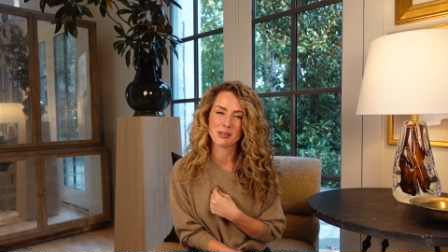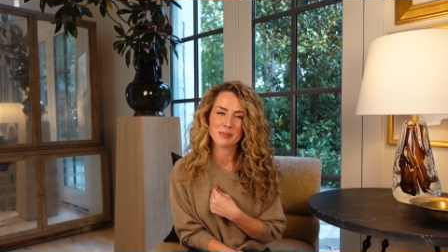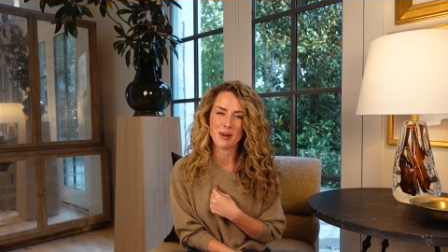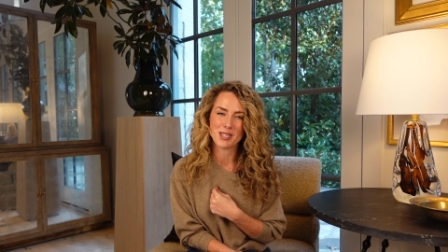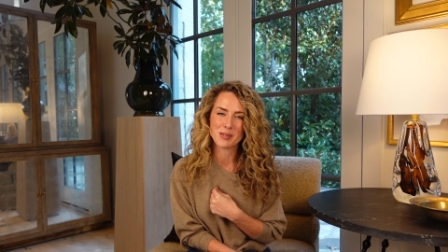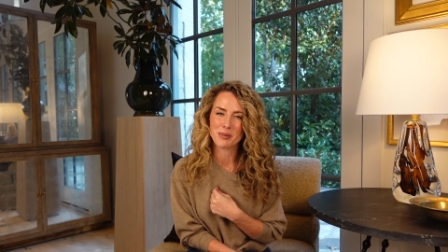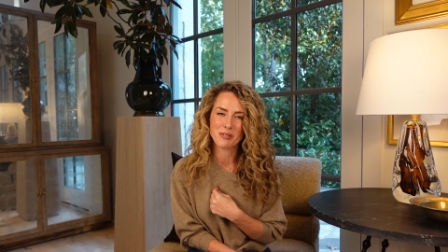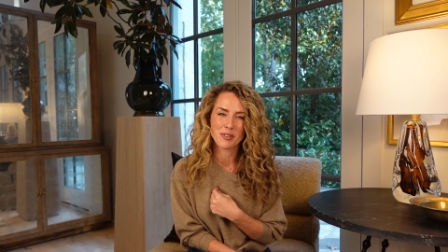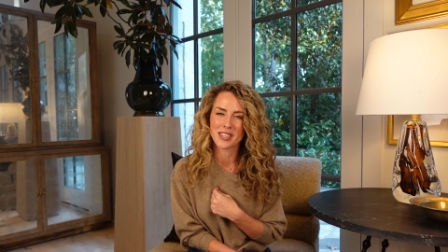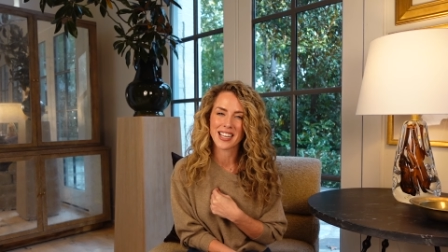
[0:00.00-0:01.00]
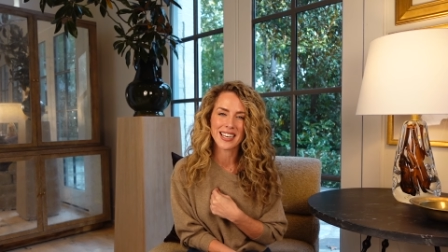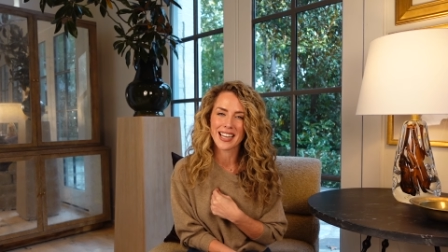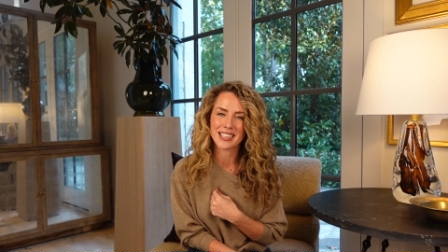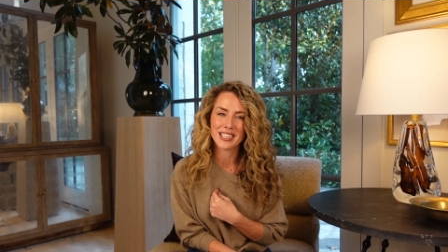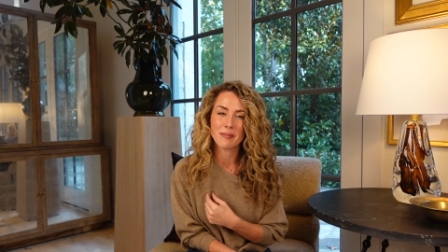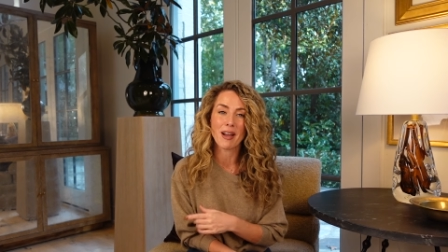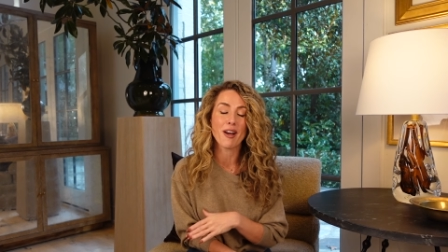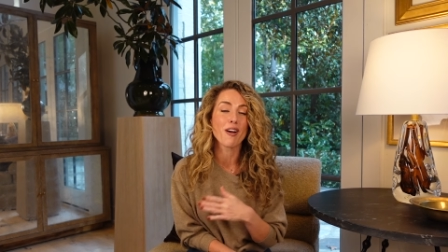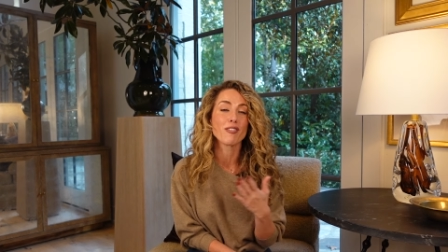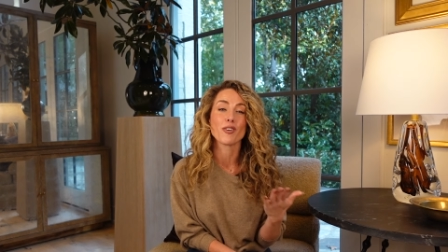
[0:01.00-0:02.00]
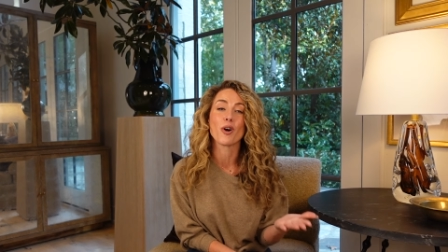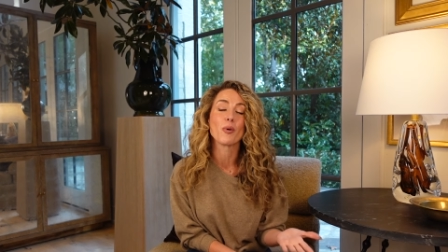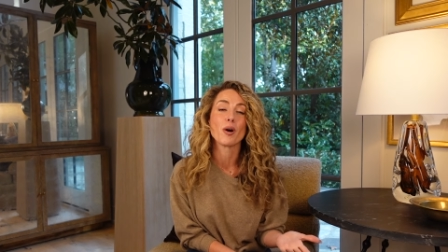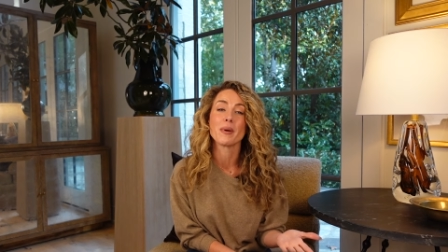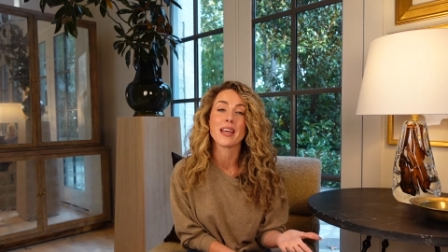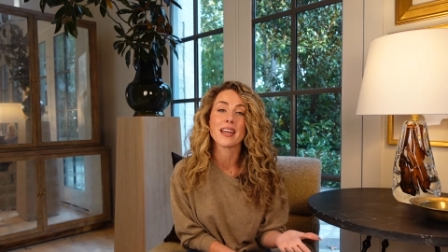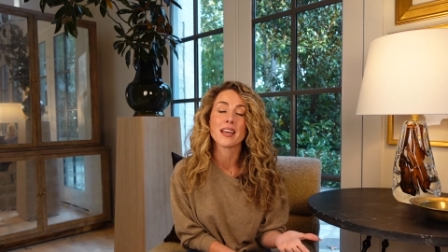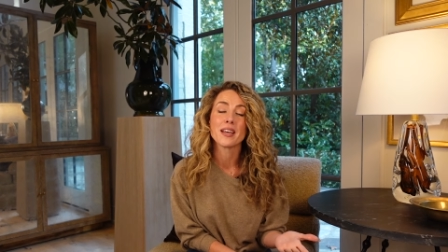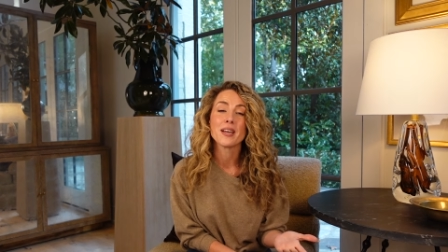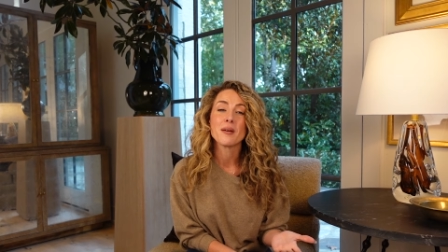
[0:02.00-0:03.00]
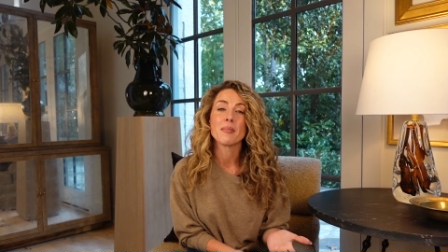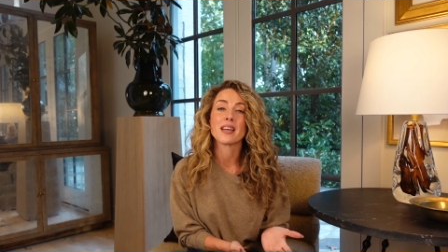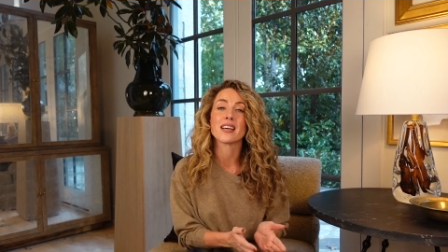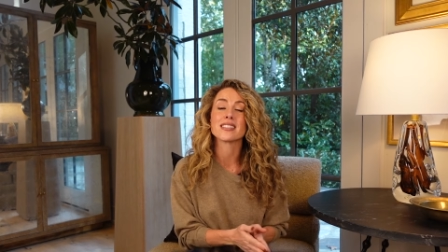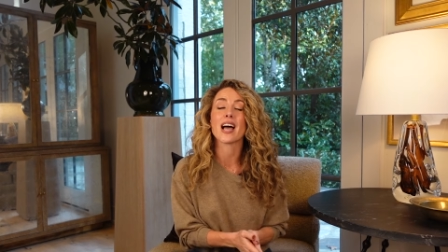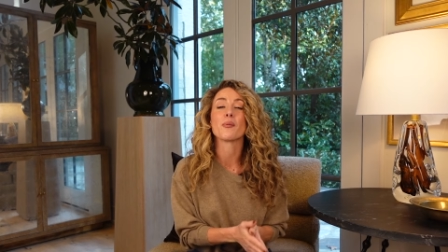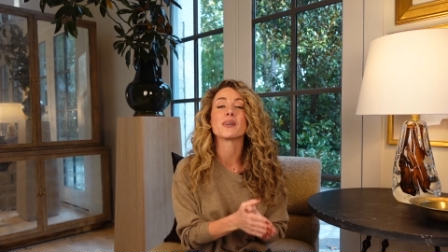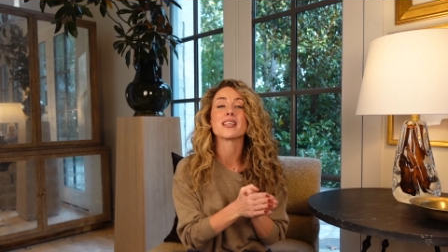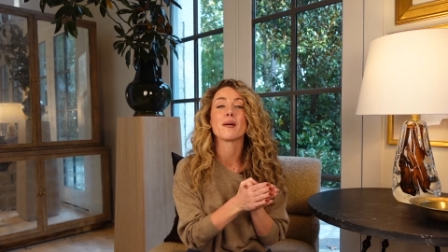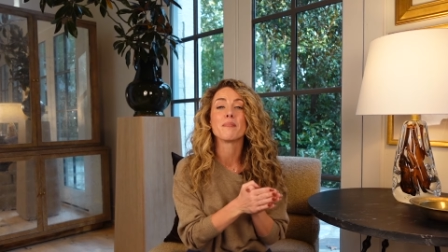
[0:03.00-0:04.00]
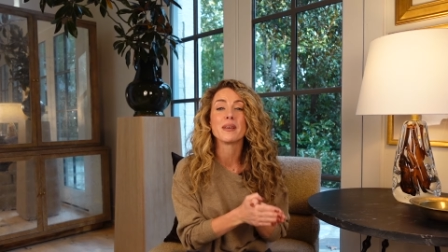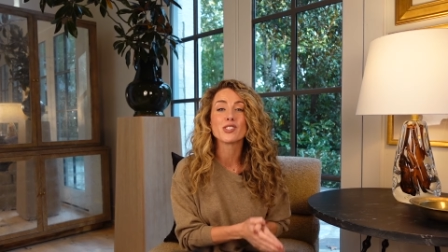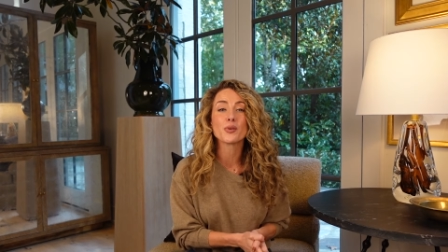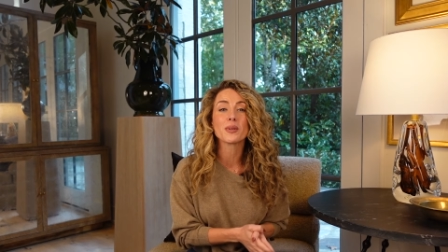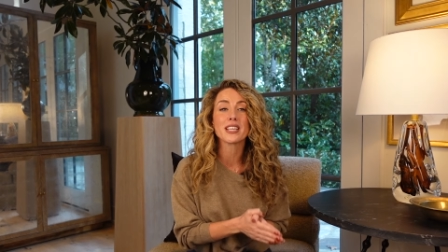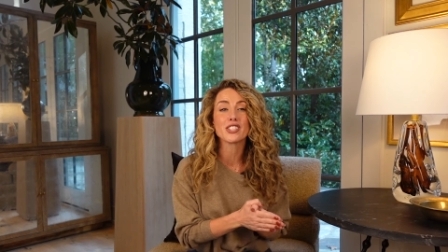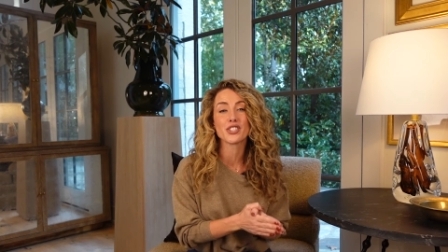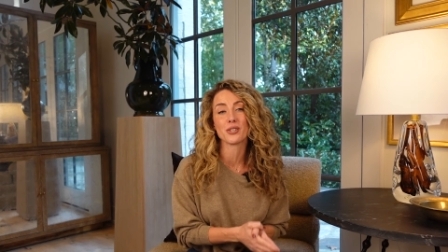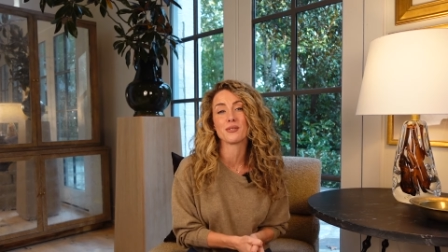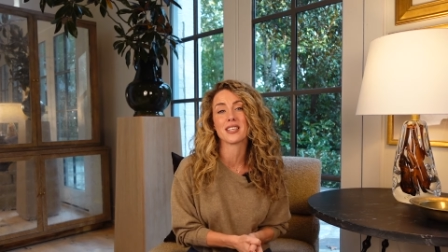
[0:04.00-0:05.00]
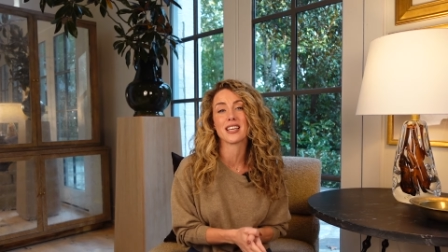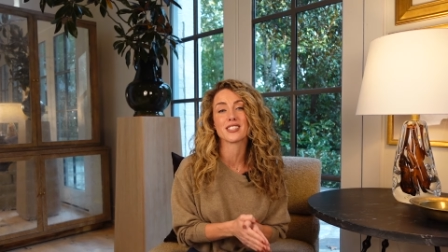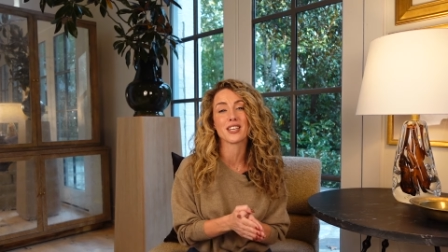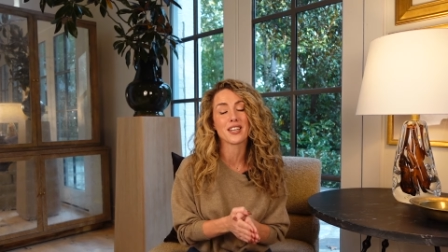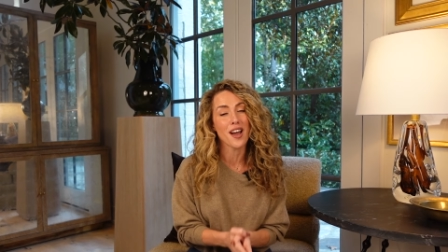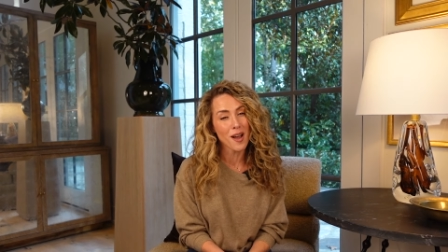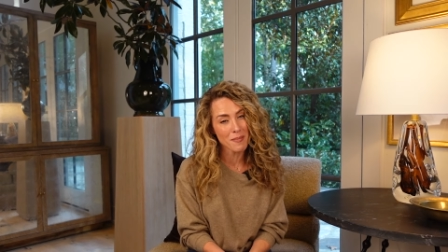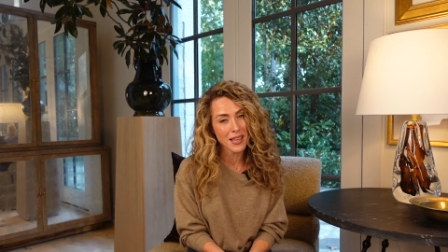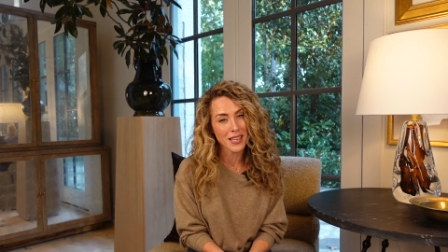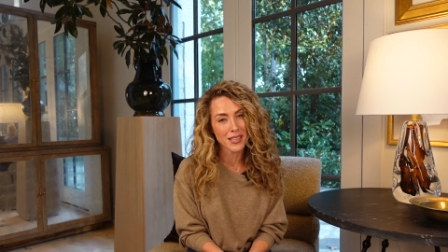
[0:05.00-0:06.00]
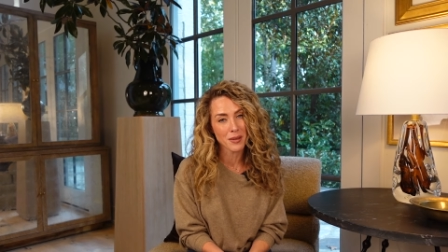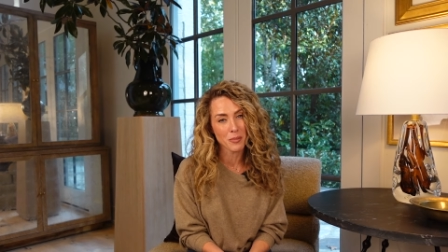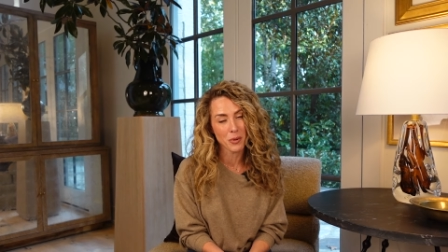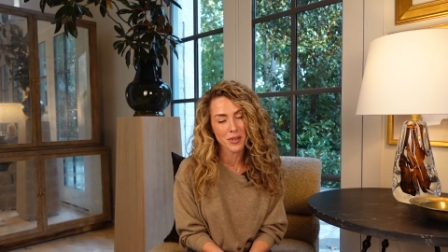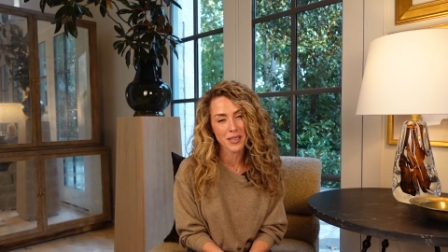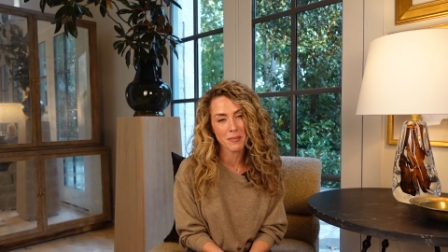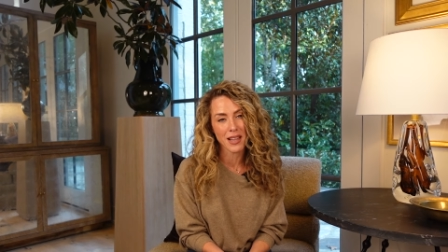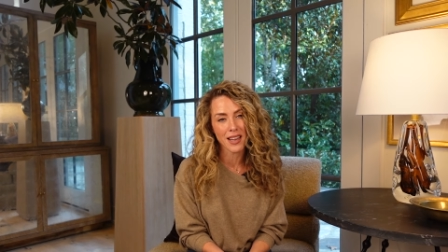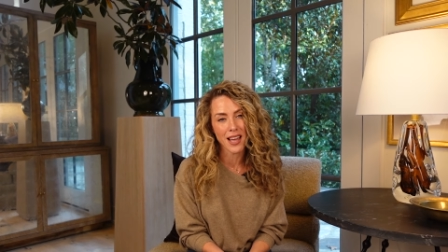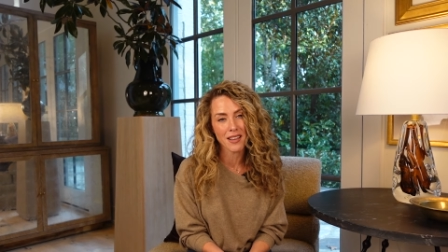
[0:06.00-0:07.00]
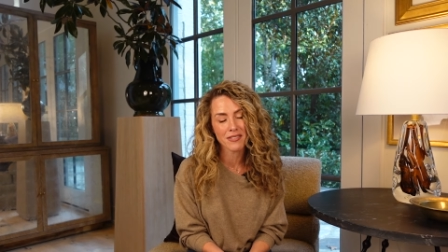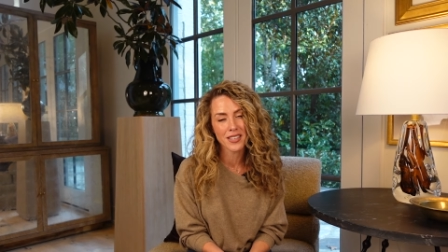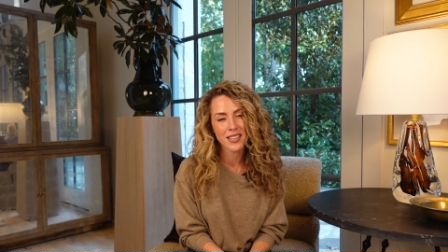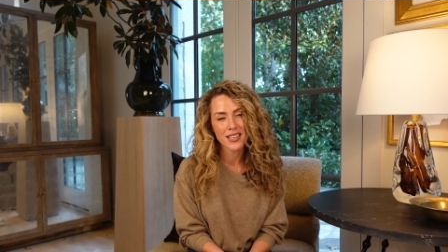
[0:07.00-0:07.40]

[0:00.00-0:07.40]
responsible for neglecting my overall well-being, because I was habitually choosing to not make it important in my life.